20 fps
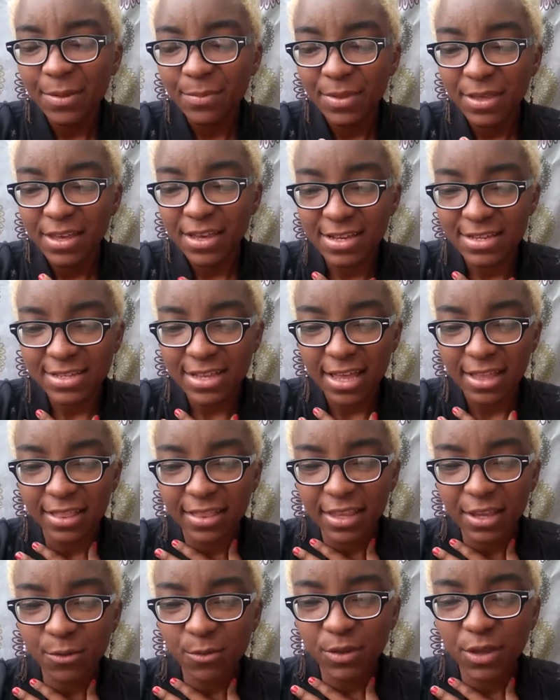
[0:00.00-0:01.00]
Because I
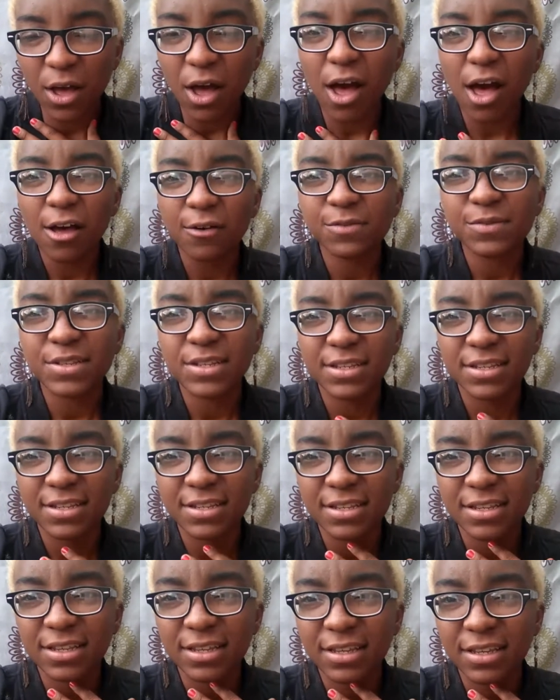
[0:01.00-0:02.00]
think we
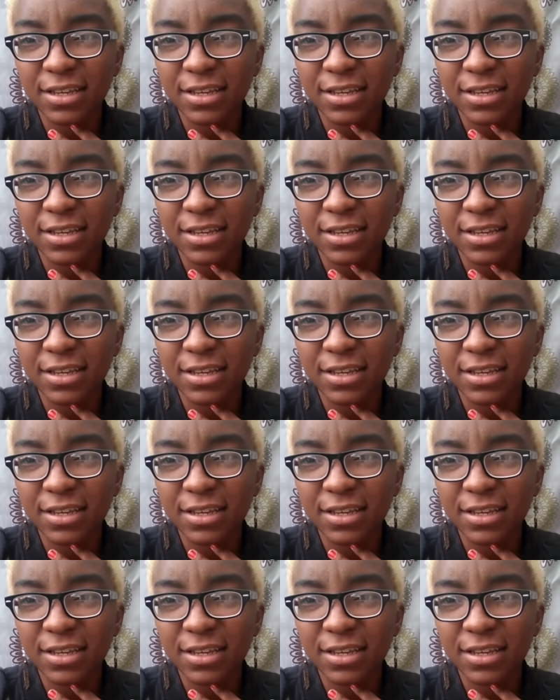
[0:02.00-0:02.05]
often